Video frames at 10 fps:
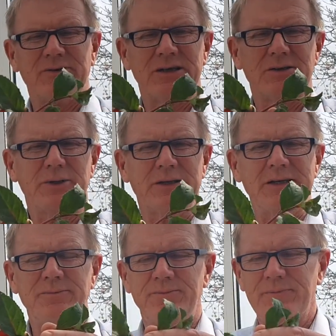another one
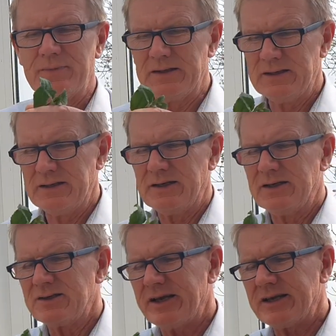there.
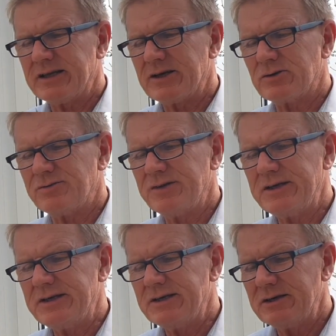Taking that off
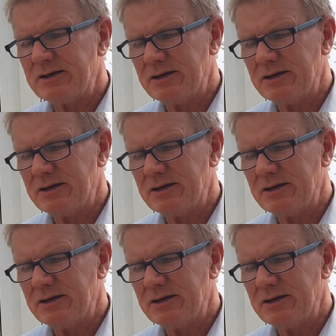there.